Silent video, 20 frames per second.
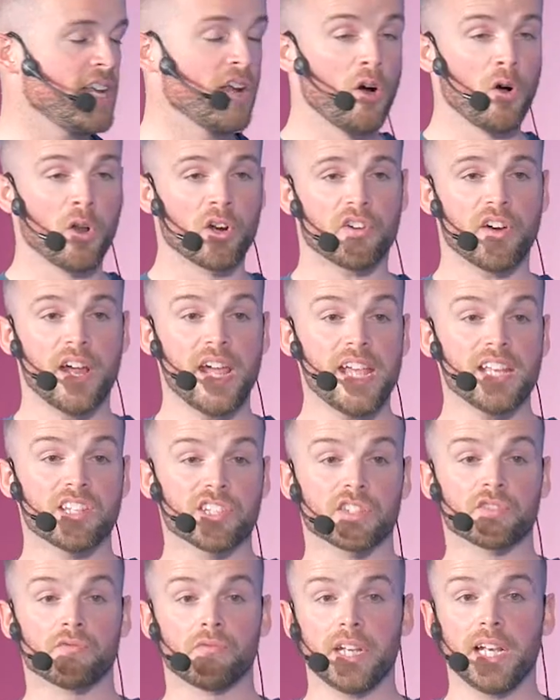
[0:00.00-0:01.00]
older age,
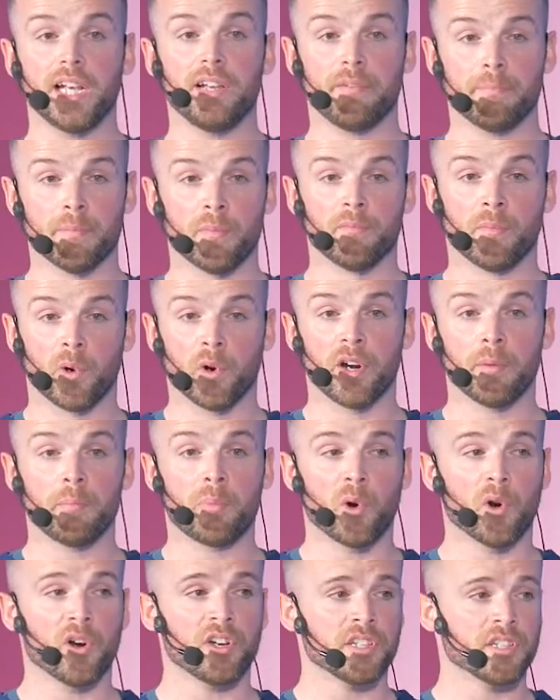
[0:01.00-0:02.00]
it's really more
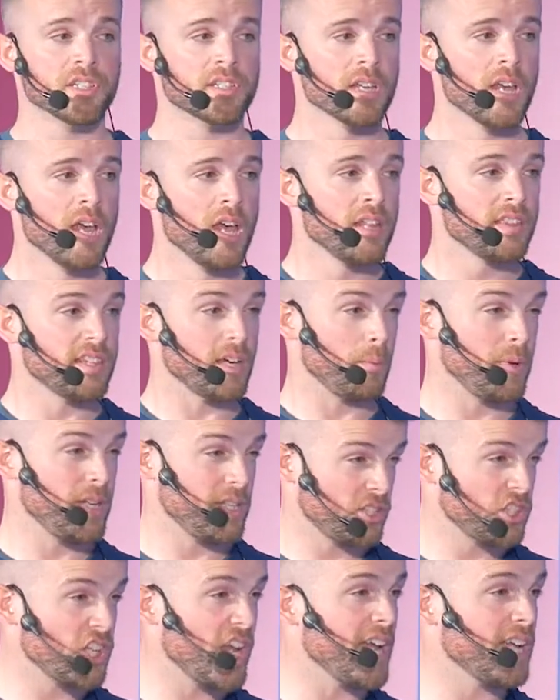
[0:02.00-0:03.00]
important that we
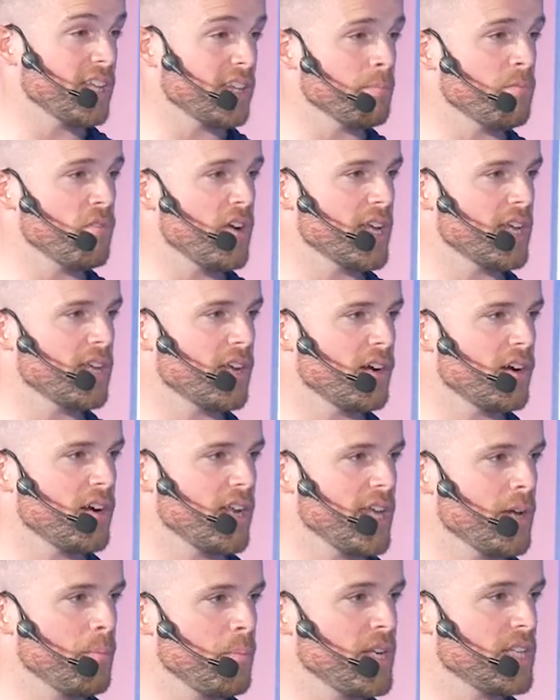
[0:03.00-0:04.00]
check them
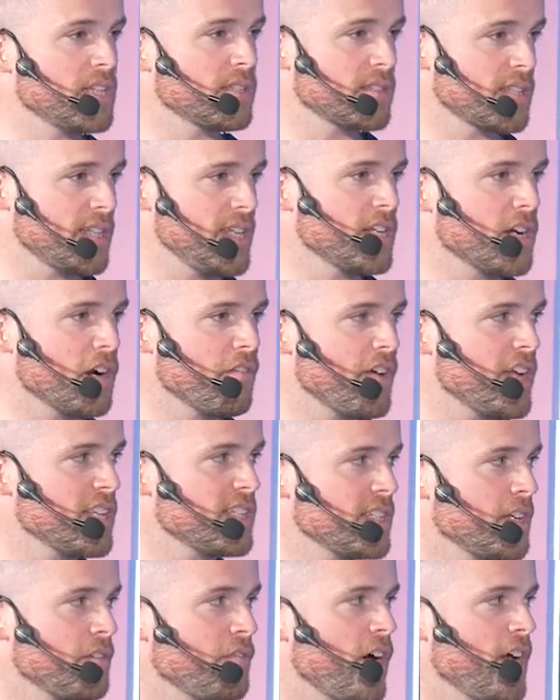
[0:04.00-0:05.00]
regularly and we seek our
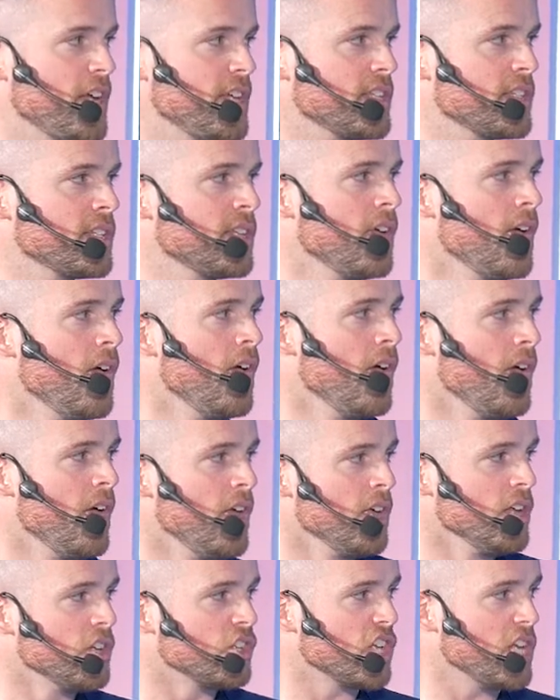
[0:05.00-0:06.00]
vet's advice.
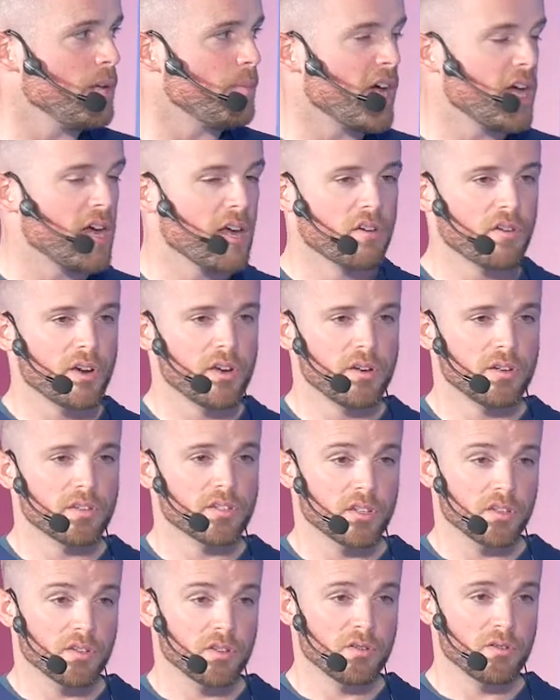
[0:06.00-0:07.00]
Sheba grew
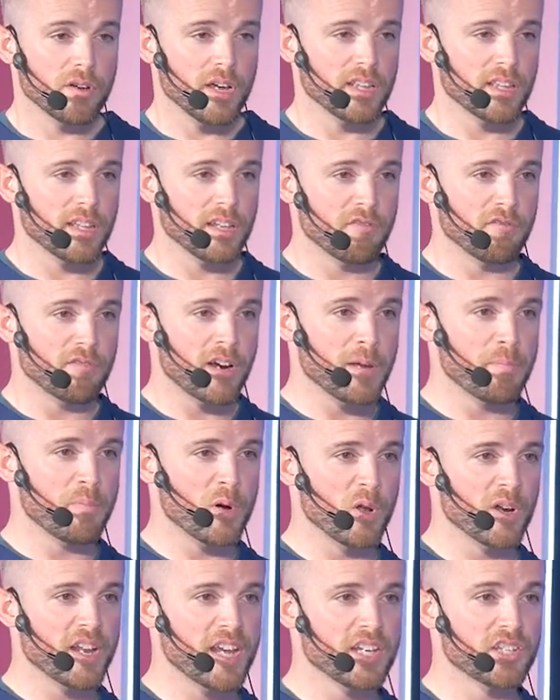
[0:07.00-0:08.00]
to the ripe
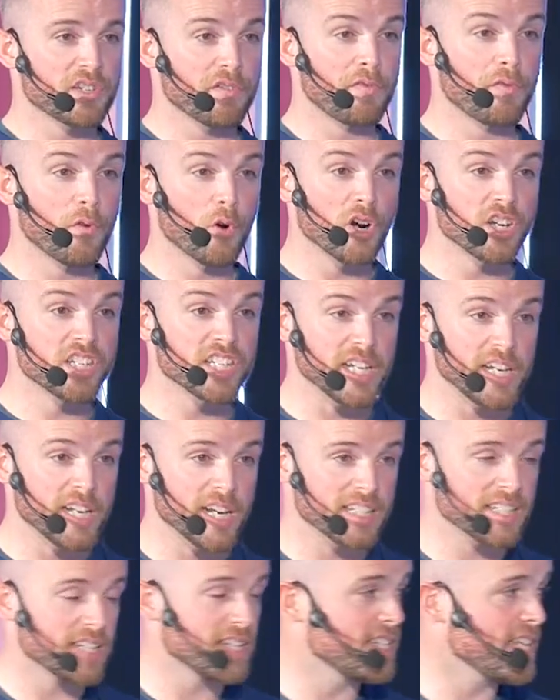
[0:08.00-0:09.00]
old age of 14,
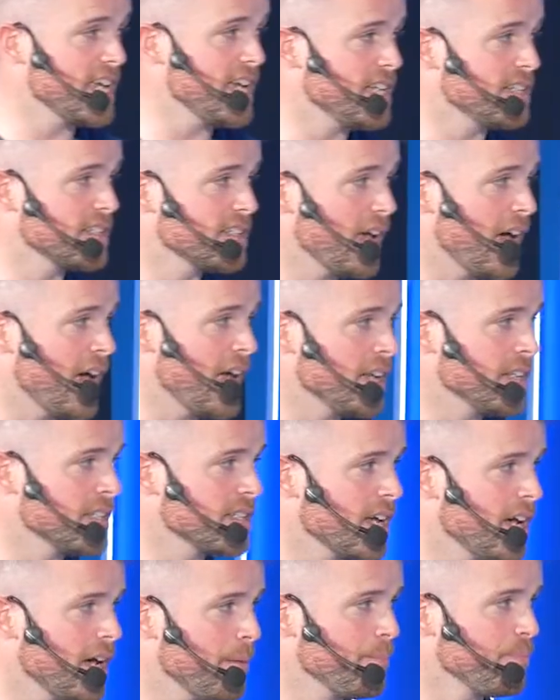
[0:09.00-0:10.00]
as I said,
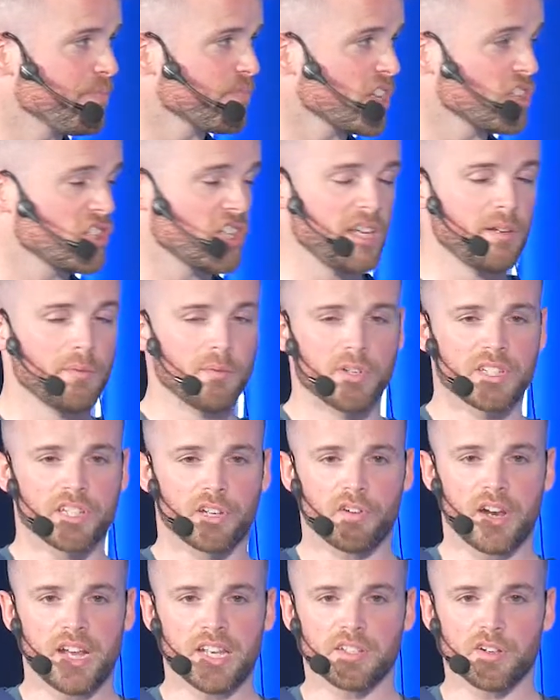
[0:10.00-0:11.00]
and she was a
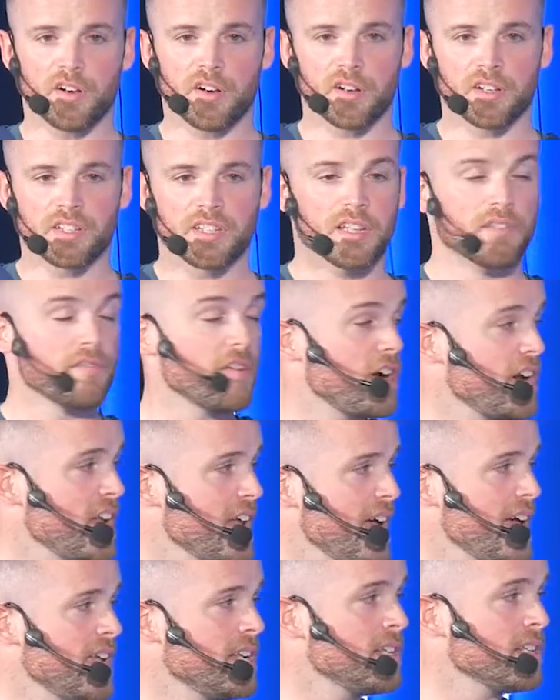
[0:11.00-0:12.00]
great dog until the very
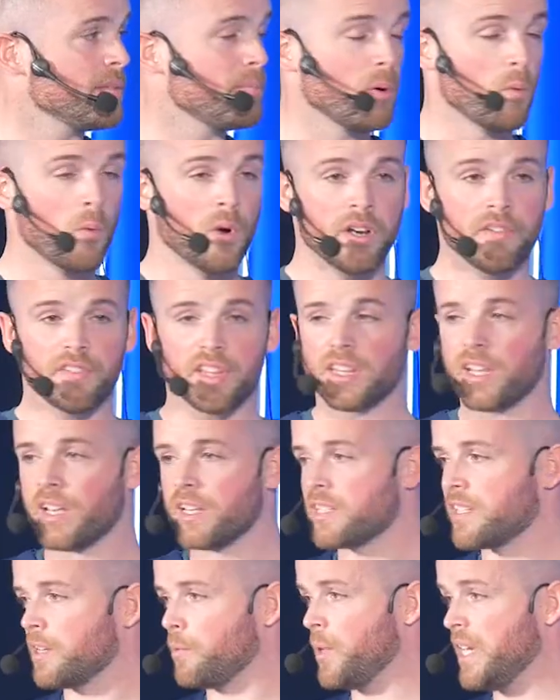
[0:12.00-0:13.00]
end. But one of the
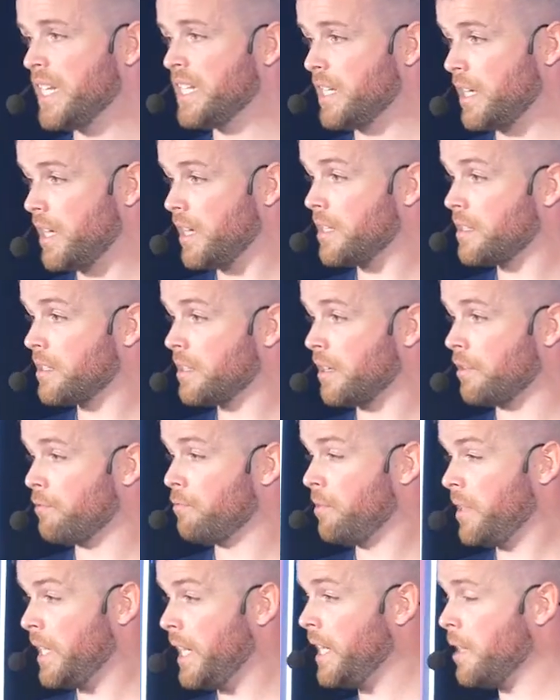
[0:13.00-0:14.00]
things that we did that
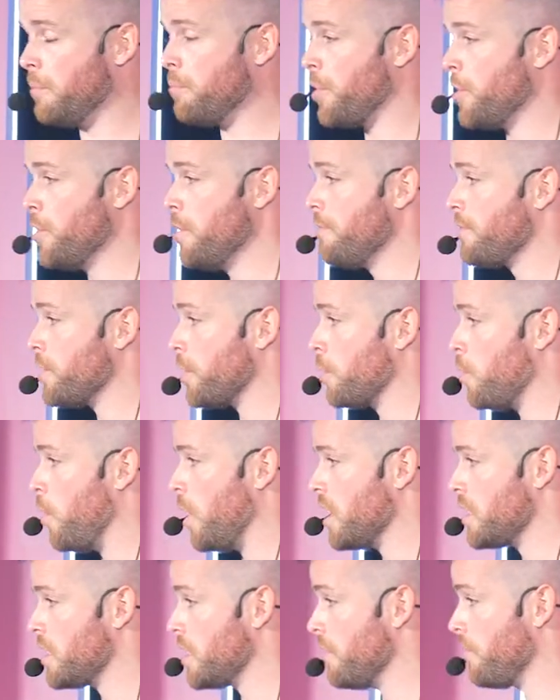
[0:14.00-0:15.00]
really improved her
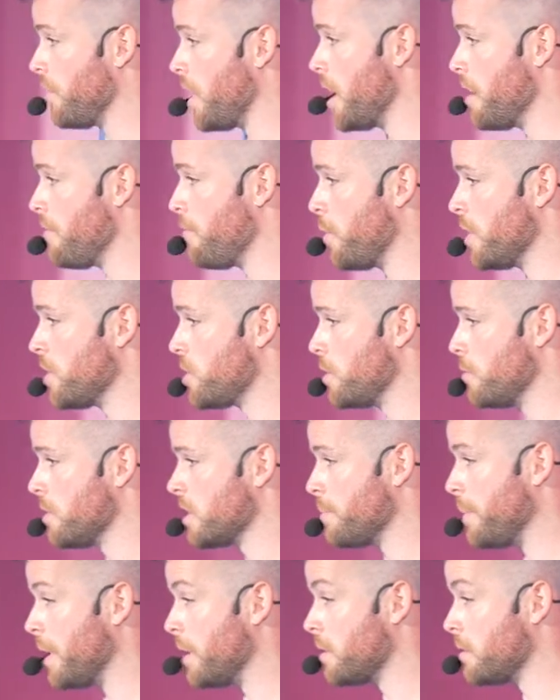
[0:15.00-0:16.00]
quality of life when she
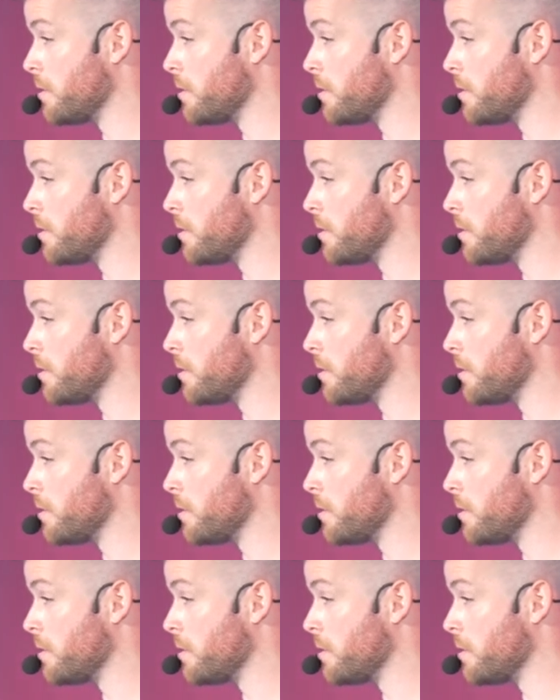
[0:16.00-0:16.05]
was about